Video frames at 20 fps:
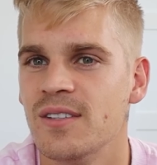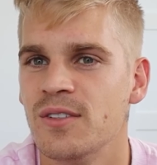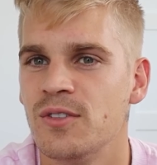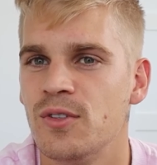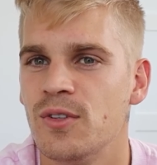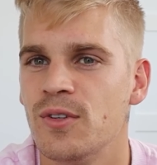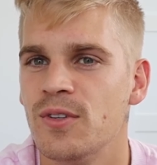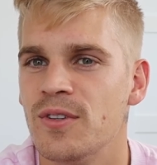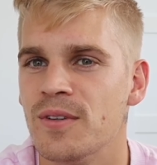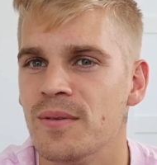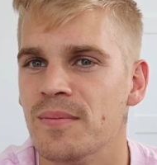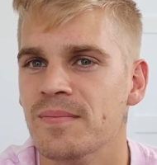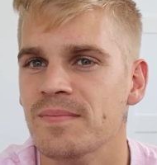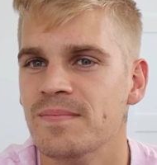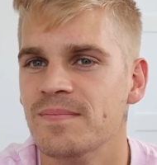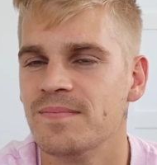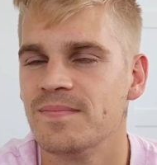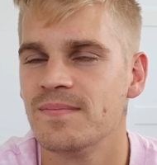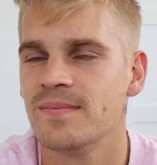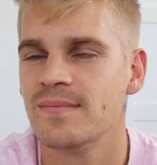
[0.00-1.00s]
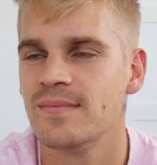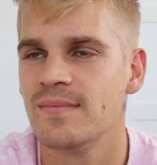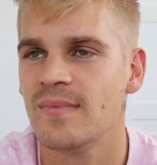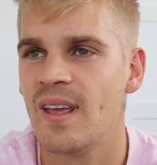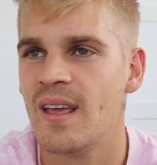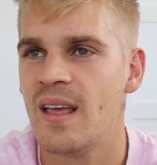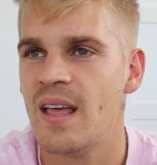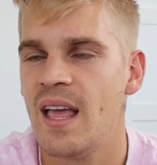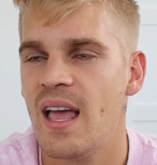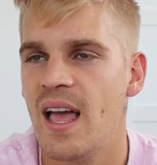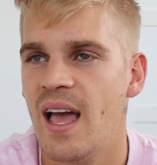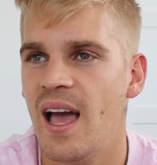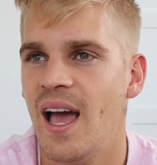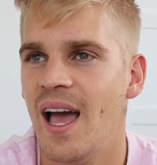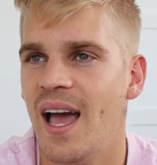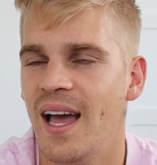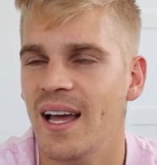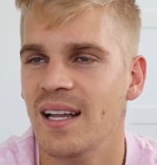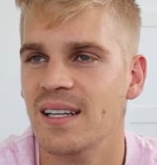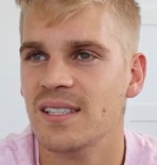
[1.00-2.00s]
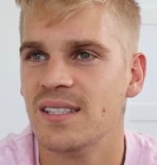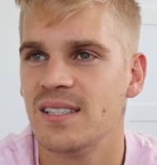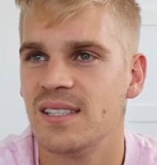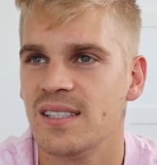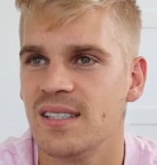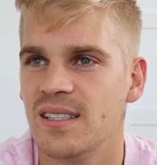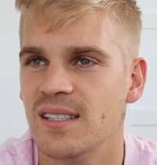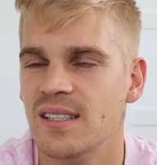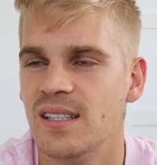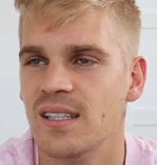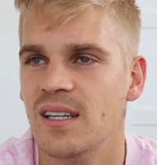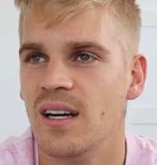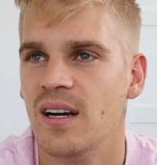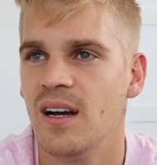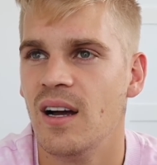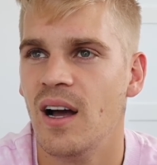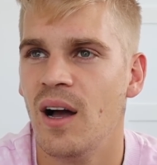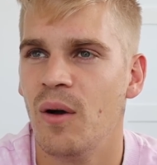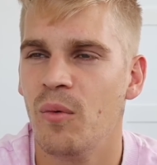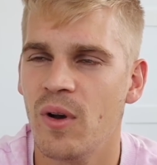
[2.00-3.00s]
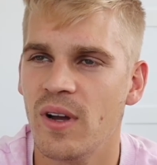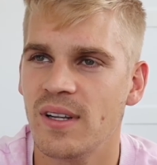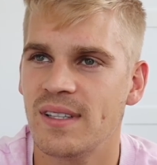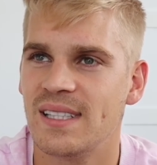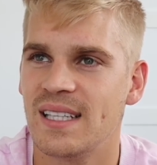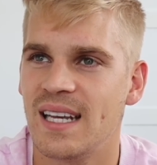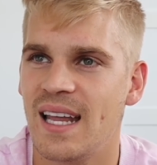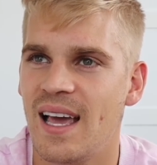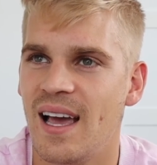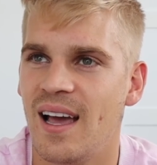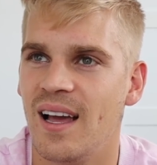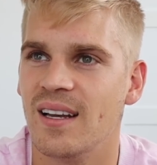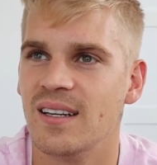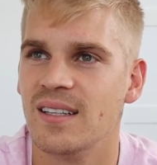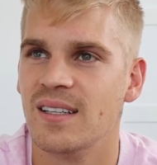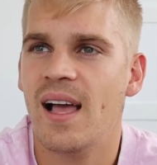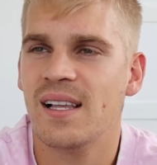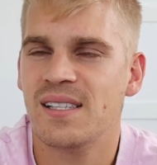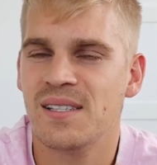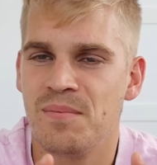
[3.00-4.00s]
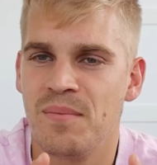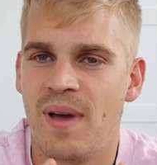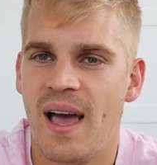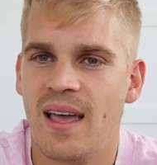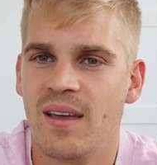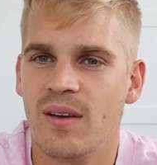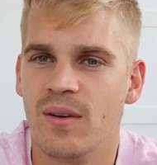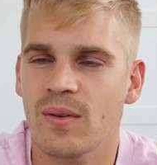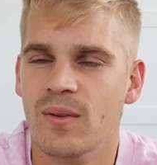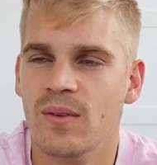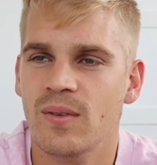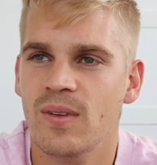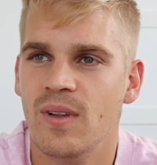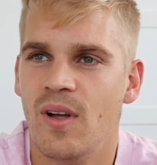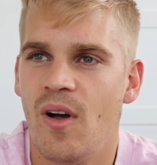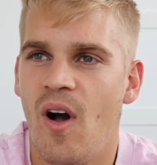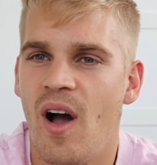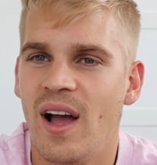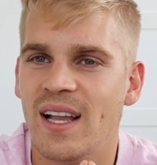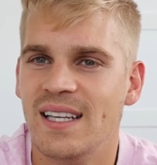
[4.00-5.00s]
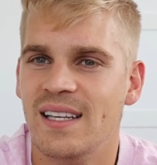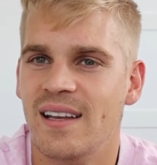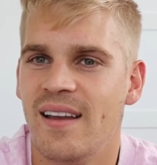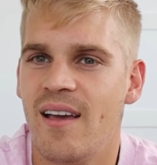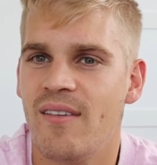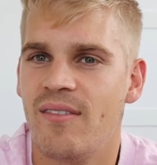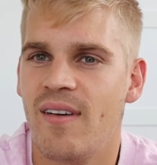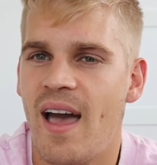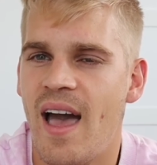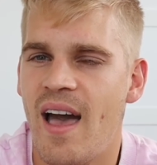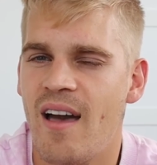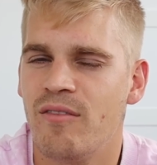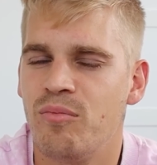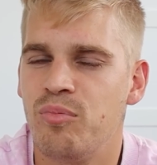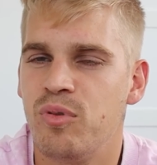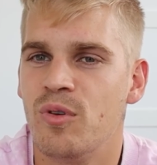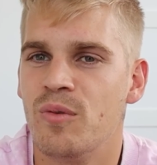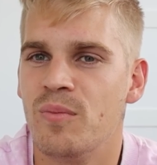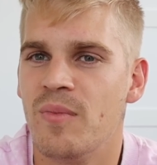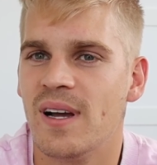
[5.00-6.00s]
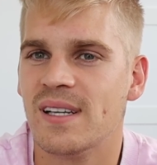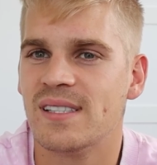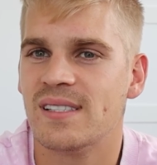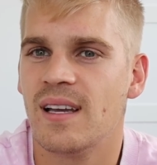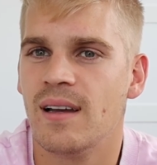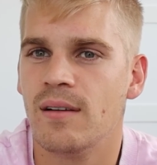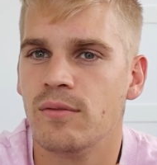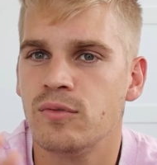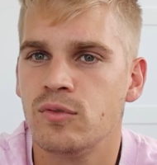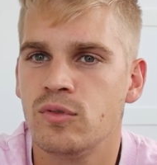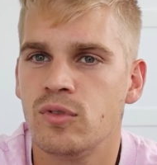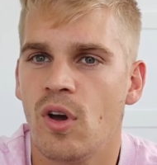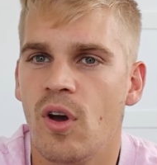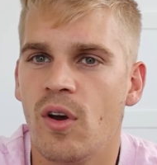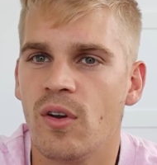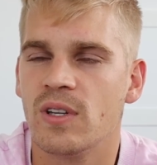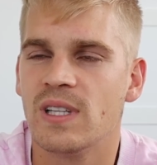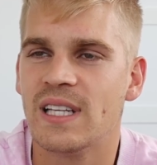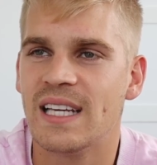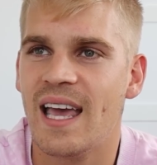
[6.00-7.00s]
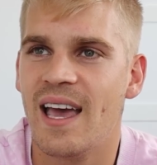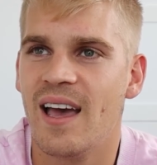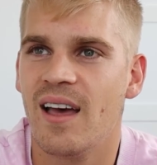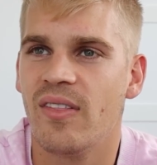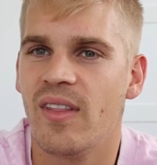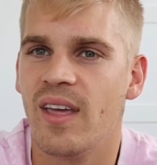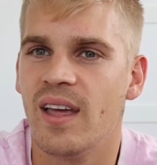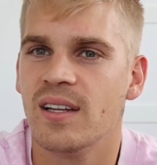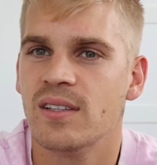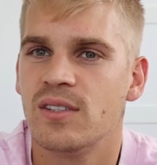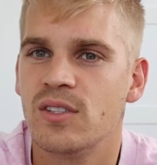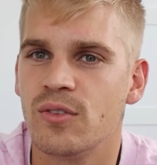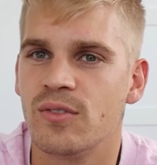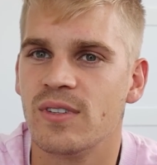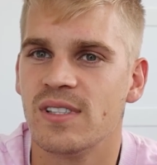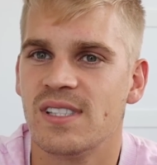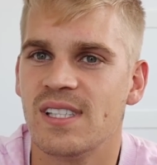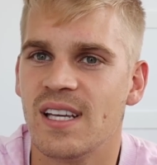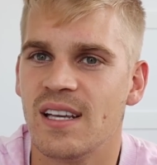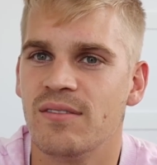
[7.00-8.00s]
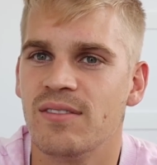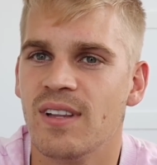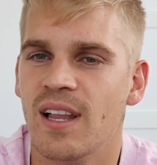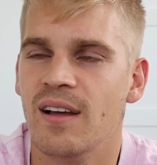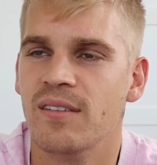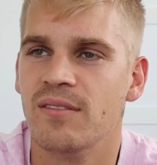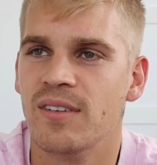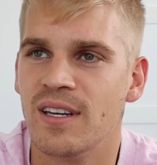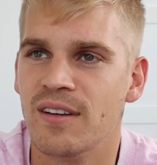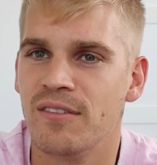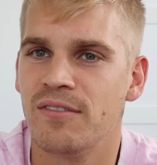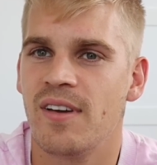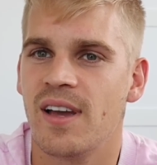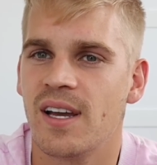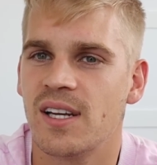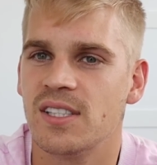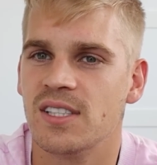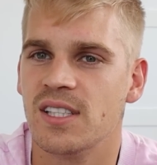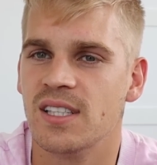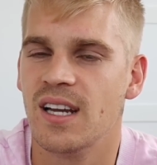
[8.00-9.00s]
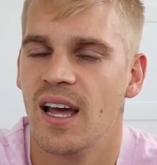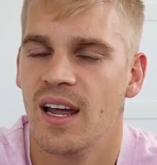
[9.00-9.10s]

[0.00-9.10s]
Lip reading: to them? And I worked it out. As a male, I never have put myself totally out there to receive love and affection.